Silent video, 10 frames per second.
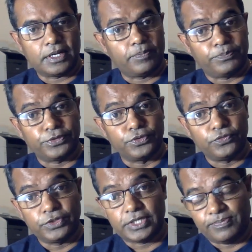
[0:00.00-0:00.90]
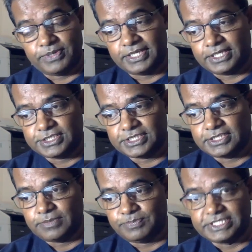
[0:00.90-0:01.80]
approve your
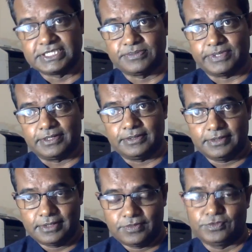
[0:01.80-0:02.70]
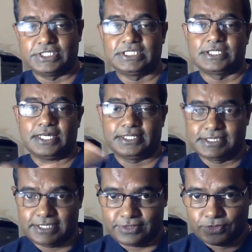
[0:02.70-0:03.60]
application in principle, which is like
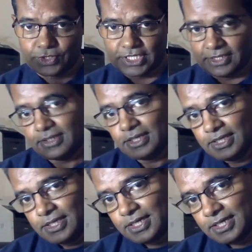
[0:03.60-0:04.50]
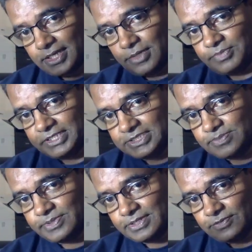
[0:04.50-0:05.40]
saying, okay, in
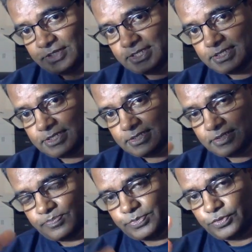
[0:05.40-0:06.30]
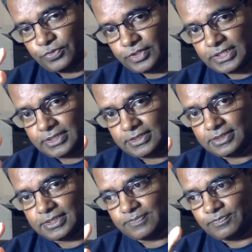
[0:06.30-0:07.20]
principle, we'll approve your
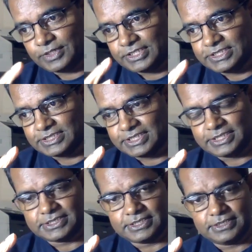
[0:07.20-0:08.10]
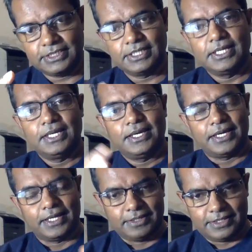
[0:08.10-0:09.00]
registration.
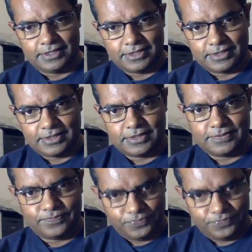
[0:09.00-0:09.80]
And then